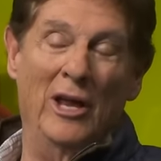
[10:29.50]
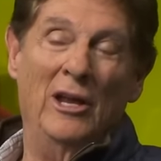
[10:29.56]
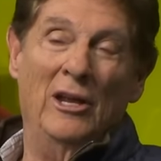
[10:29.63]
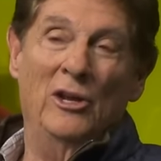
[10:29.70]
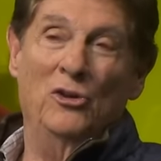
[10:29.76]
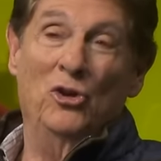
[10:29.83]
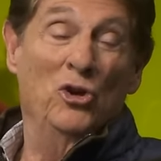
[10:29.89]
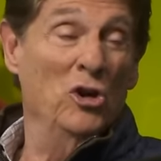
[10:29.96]

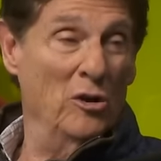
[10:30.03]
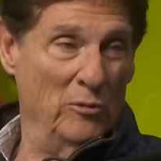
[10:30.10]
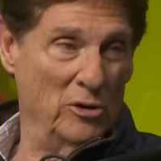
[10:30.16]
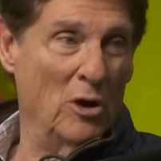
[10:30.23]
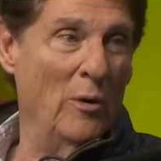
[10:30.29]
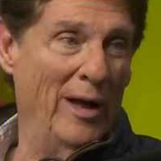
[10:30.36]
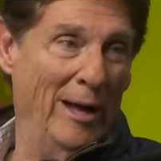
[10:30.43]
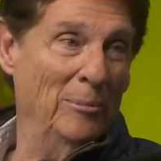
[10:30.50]
he you knew it was
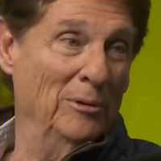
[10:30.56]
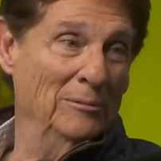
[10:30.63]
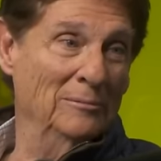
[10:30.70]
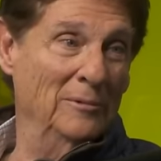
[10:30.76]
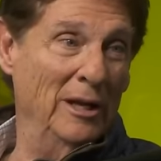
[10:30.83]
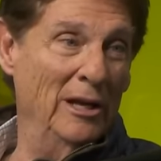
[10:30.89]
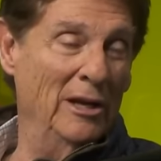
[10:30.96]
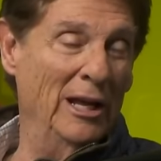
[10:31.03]
going to happen. Yeah,
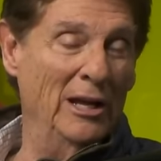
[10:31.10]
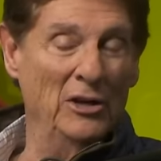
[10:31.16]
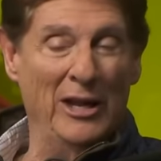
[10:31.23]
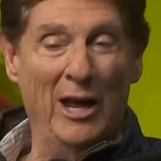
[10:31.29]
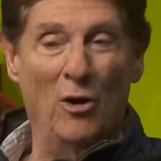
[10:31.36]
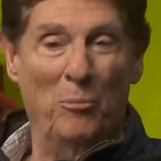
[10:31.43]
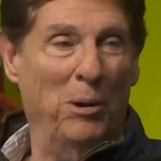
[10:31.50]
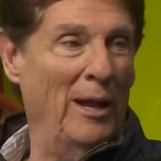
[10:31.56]
and, and
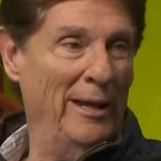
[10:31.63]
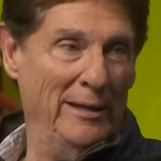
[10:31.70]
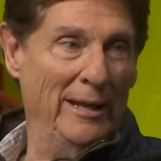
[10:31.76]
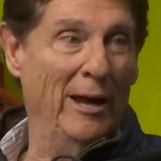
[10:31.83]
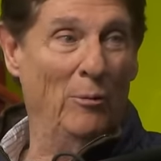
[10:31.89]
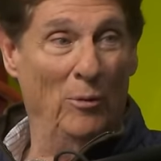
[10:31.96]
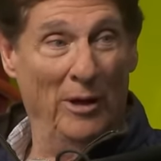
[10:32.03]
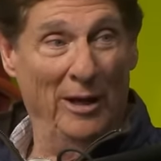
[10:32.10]
Dale played
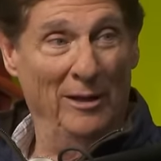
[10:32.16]
that way.